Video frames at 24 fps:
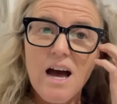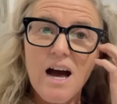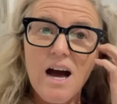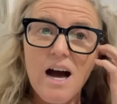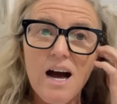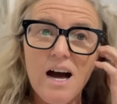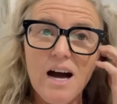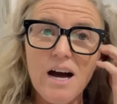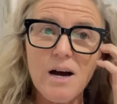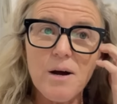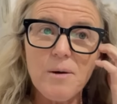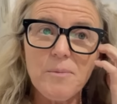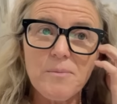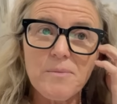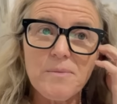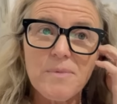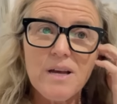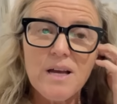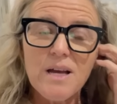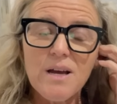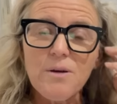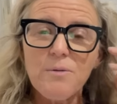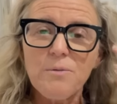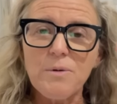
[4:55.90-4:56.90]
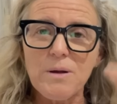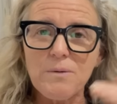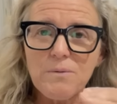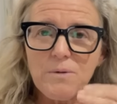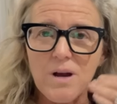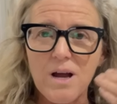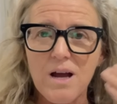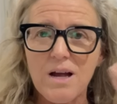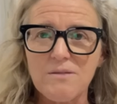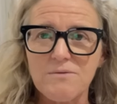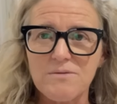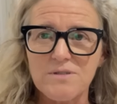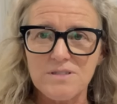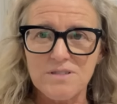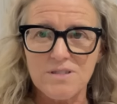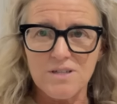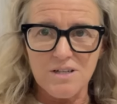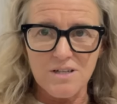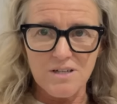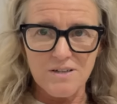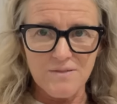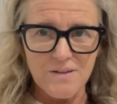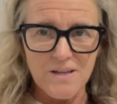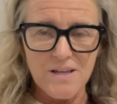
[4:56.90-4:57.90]
Um, when we're on
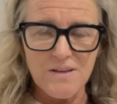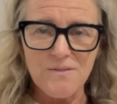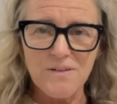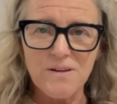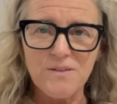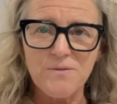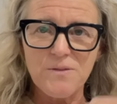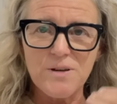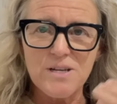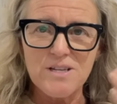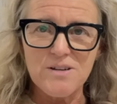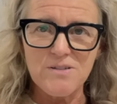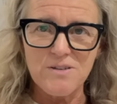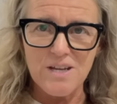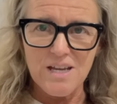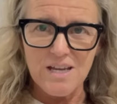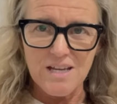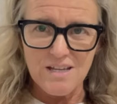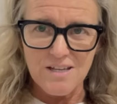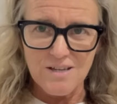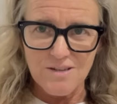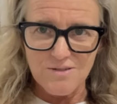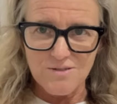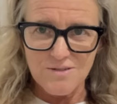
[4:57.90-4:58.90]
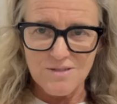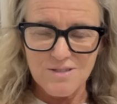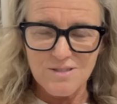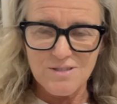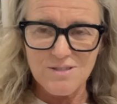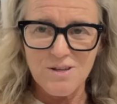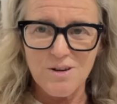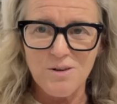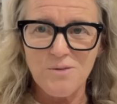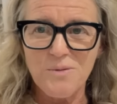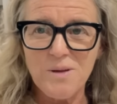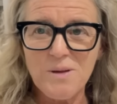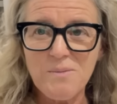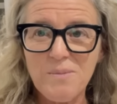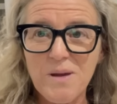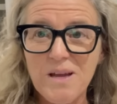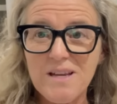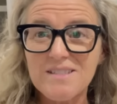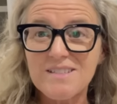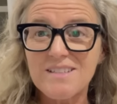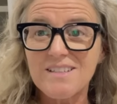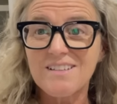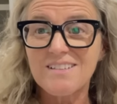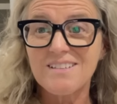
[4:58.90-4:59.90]
reserve, even if we don't get used. So we
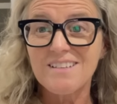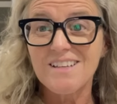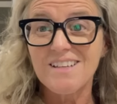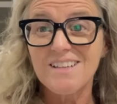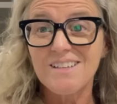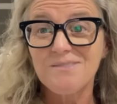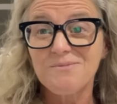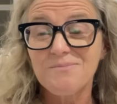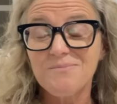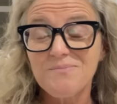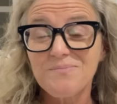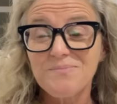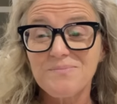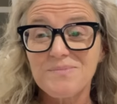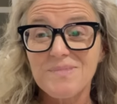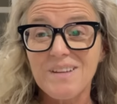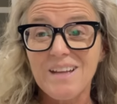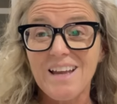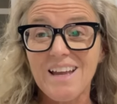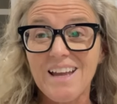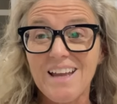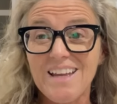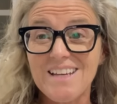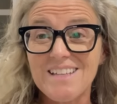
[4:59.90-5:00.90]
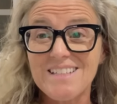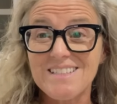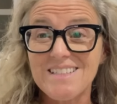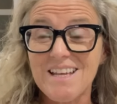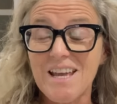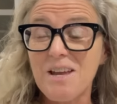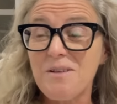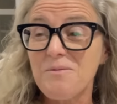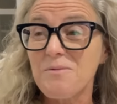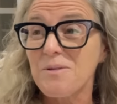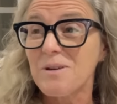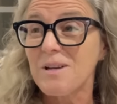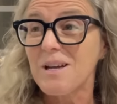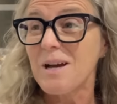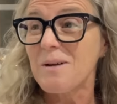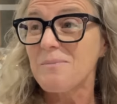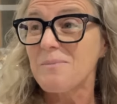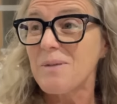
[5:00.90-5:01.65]
basically, I hate to say it, we got